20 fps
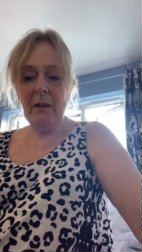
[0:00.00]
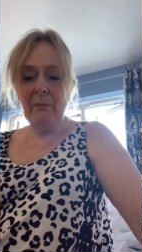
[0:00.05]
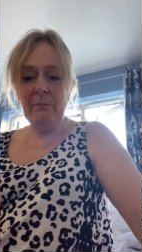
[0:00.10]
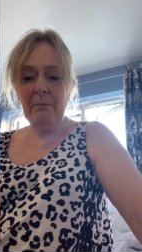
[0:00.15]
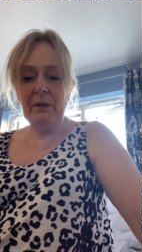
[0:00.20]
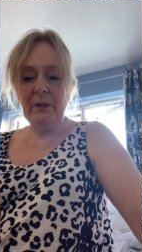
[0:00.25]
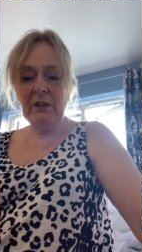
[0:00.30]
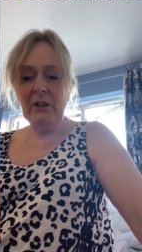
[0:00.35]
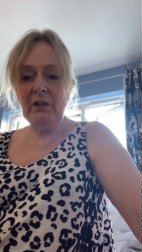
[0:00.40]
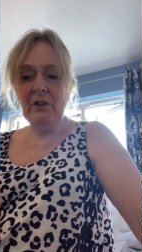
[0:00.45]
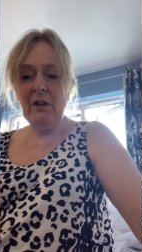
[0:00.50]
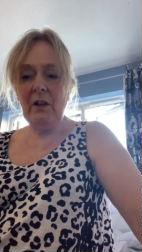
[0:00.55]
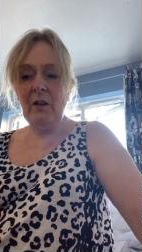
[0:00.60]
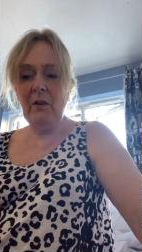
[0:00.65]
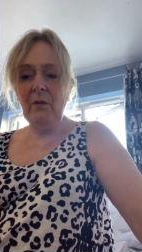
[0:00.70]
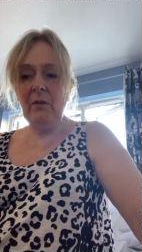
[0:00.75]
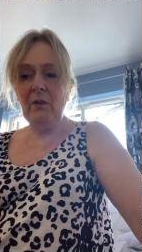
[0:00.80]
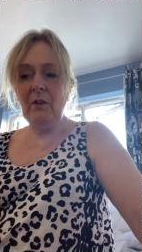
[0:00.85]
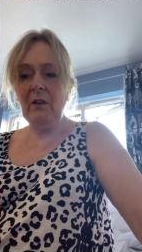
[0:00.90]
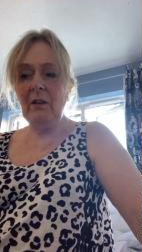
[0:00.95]
But you
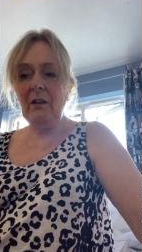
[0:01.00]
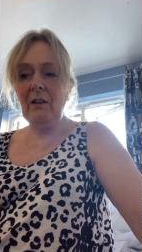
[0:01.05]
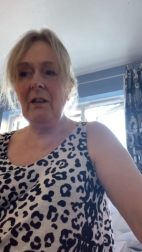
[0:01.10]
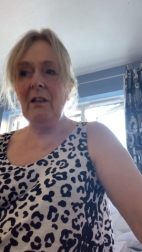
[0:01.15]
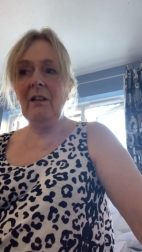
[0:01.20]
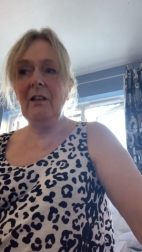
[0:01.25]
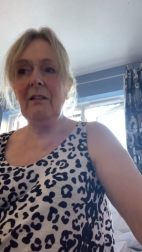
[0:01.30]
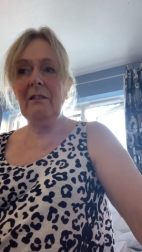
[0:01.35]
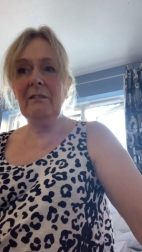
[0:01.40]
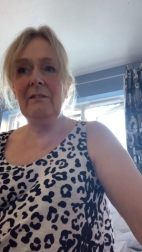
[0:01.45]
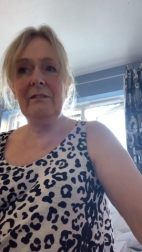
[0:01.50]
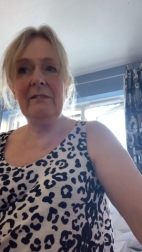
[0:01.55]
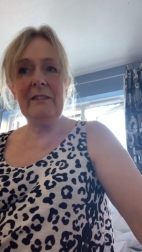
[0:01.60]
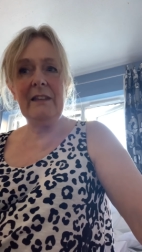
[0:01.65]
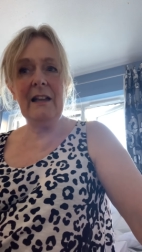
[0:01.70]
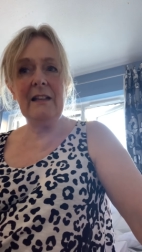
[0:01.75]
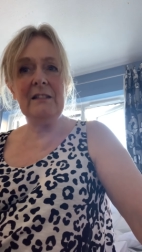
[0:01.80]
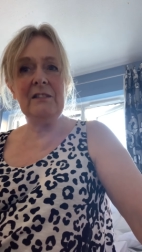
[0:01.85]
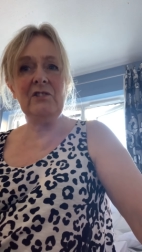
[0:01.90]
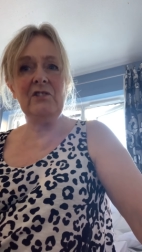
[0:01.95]
know,
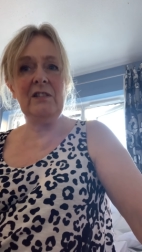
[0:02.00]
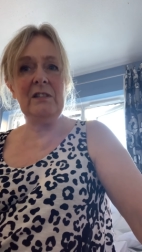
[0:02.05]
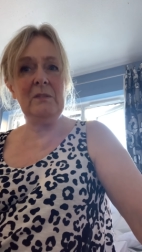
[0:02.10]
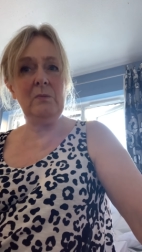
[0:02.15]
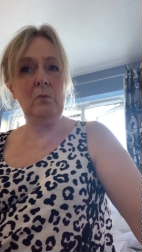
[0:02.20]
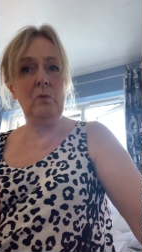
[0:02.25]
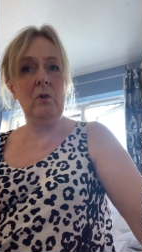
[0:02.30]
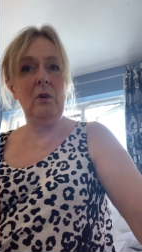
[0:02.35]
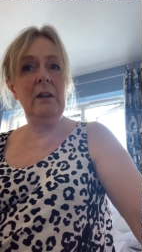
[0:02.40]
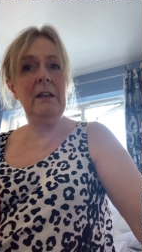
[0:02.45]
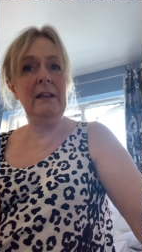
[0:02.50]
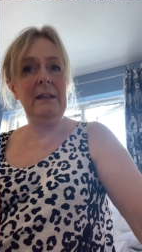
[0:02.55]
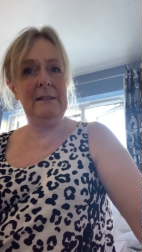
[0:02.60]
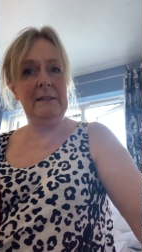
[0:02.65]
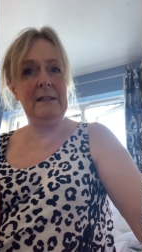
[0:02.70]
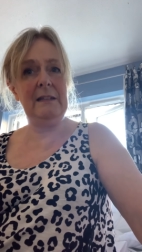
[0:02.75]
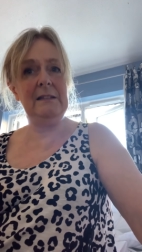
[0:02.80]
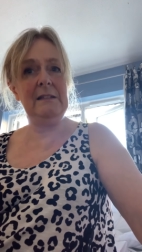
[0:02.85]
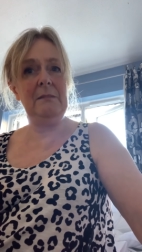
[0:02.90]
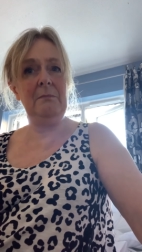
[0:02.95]
that's just what he
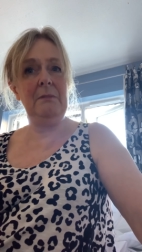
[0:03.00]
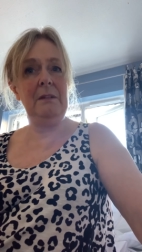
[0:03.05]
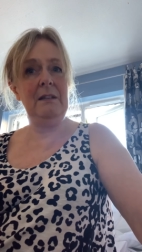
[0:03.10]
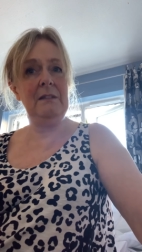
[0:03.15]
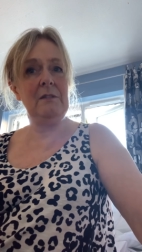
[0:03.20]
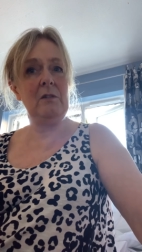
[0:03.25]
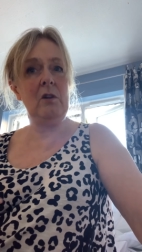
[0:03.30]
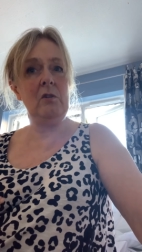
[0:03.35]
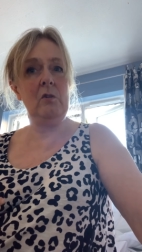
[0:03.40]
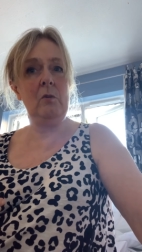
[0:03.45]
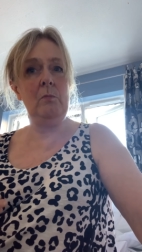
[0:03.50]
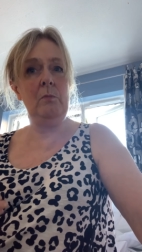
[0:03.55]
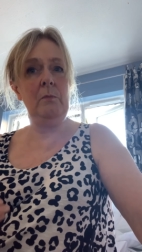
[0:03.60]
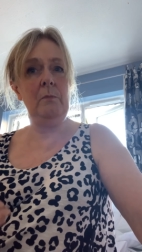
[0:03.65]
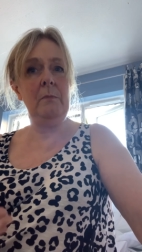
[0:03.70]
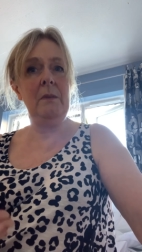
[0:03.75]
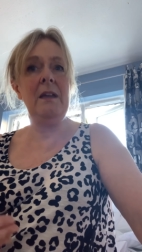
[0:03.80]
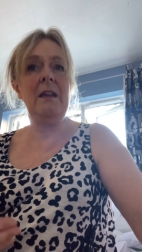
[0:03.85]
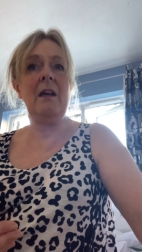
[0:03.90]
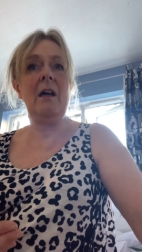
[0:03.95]
said to me is going on with
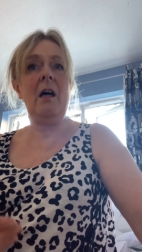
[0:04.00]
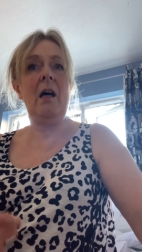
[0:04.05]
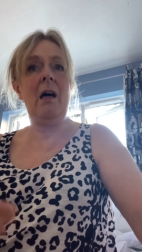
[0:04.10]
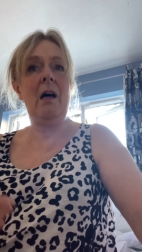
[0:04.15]
me.